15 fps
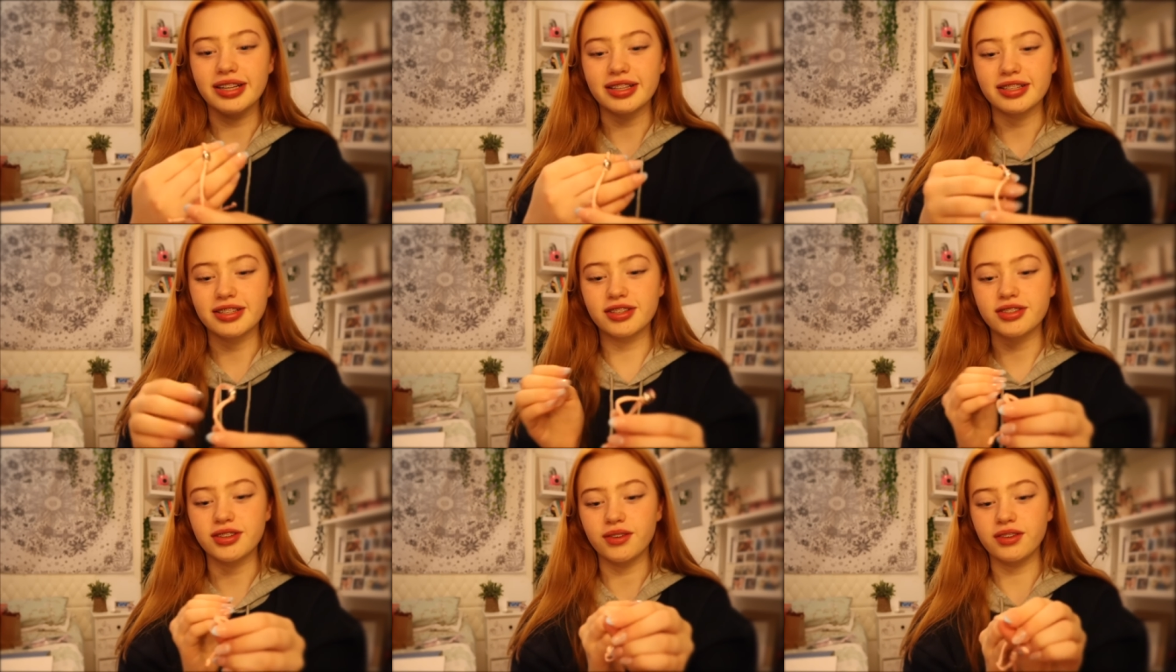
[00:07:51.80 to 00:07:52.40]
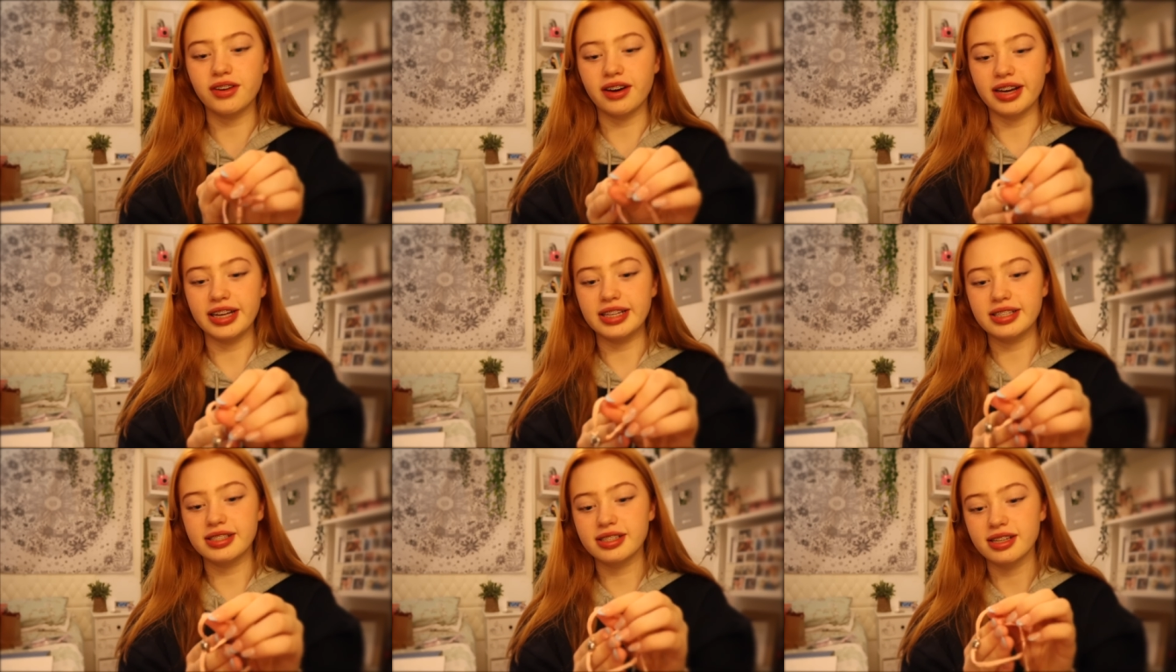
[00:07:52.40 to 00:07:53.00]
this is so
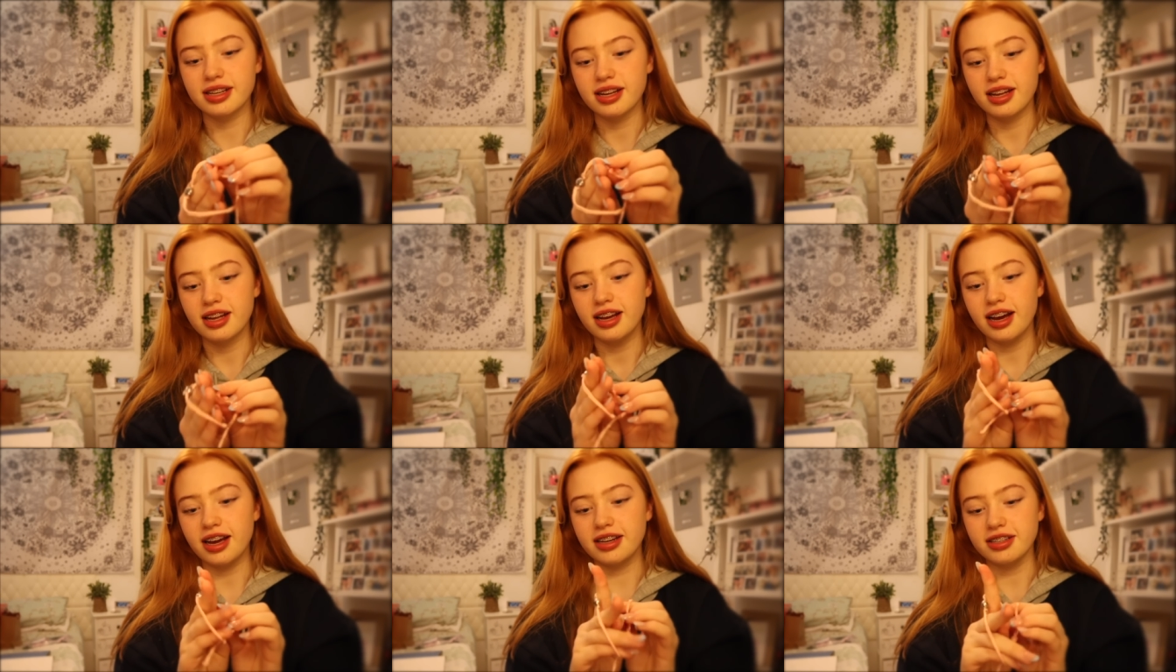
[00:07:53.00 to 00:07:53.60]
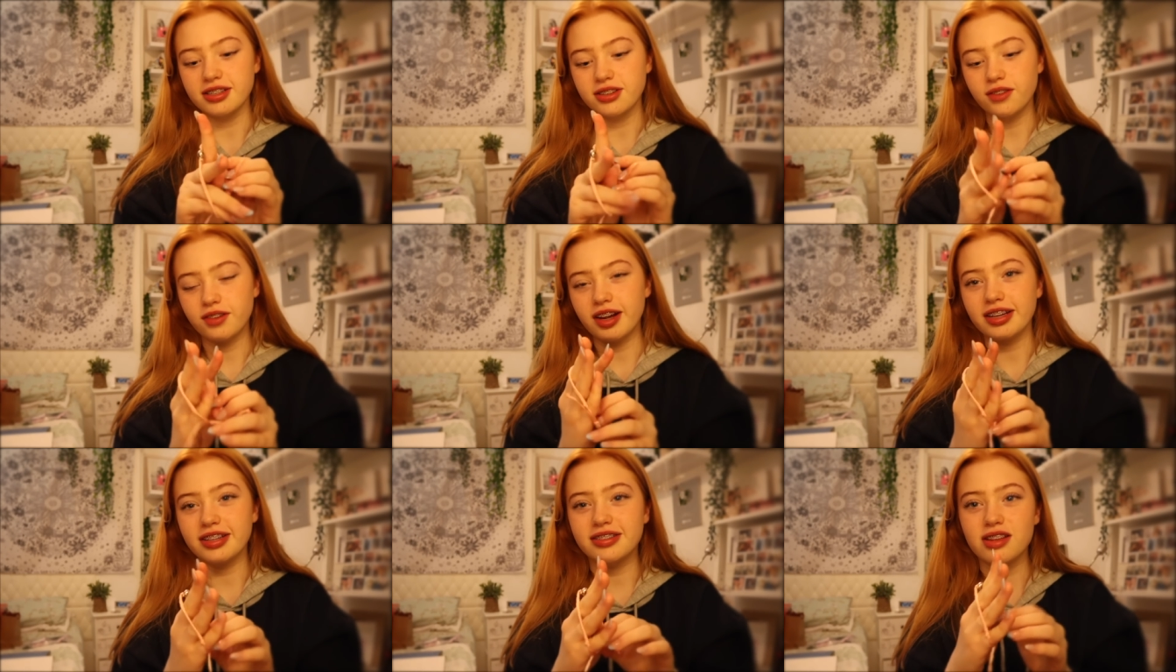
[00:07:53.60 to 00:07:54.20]
nice. And it's so
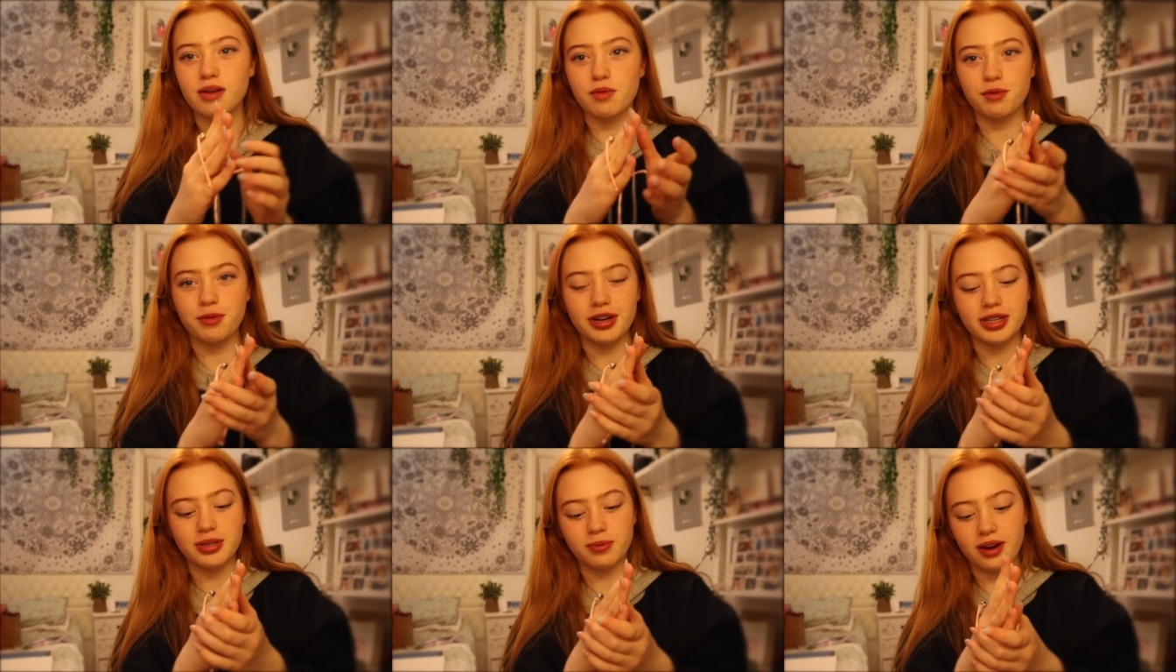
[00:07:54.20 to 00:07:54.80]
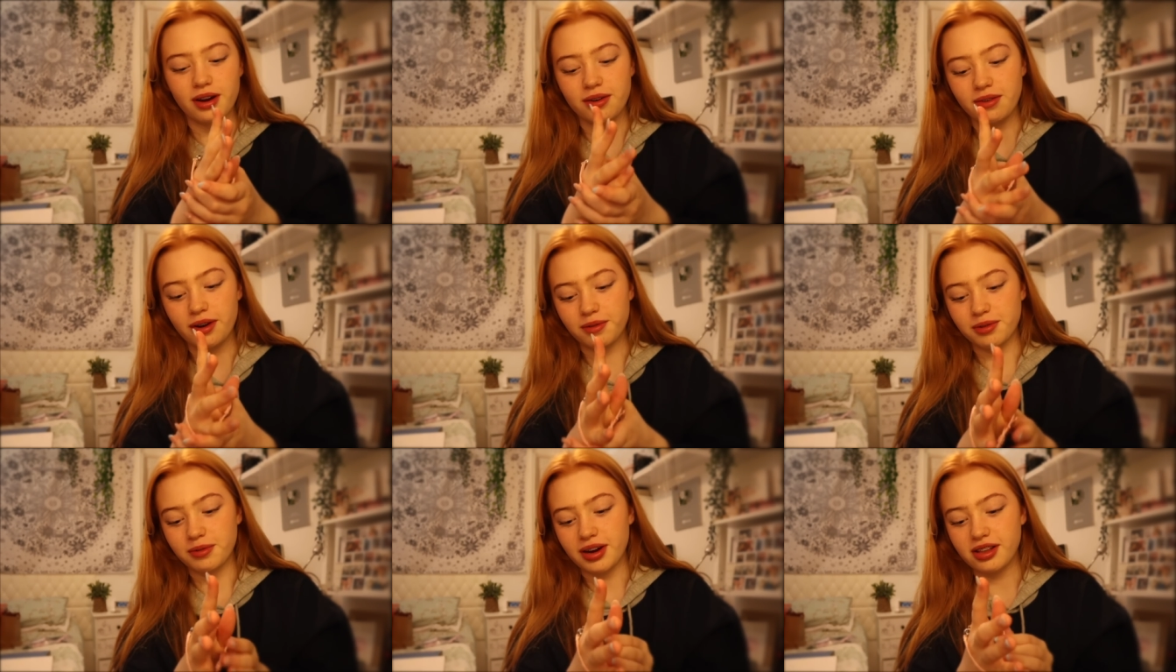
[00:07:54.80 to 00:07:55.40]
like summery as well. I
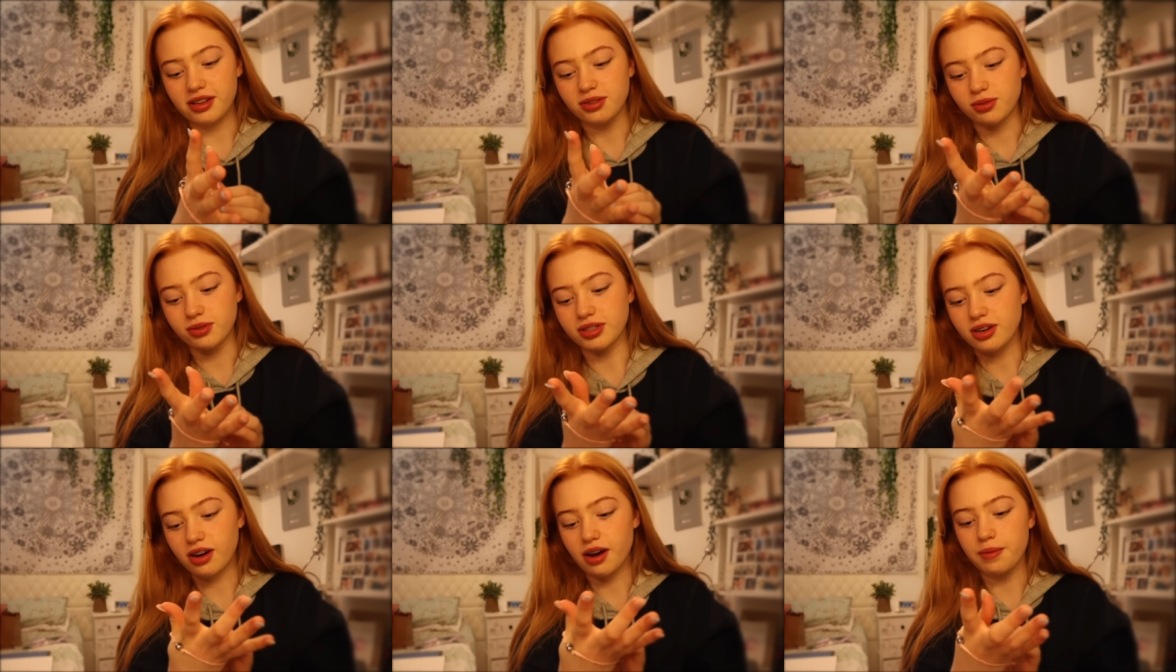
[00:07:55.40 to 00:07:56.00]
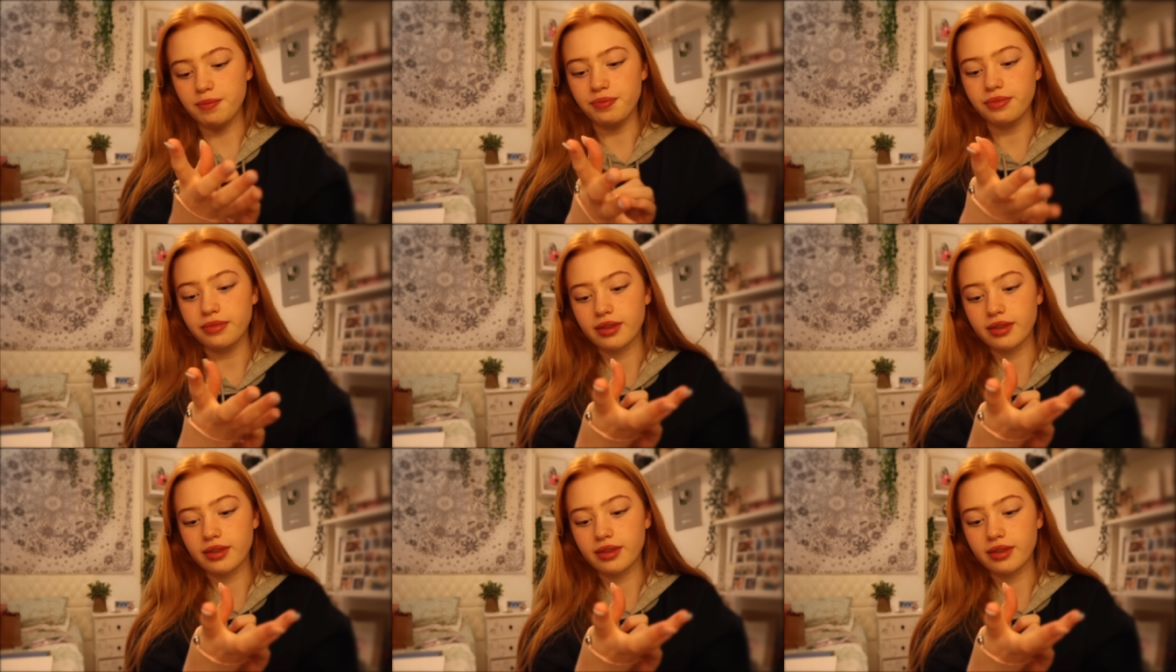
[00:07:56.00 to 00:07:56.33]
want to wear this all the time.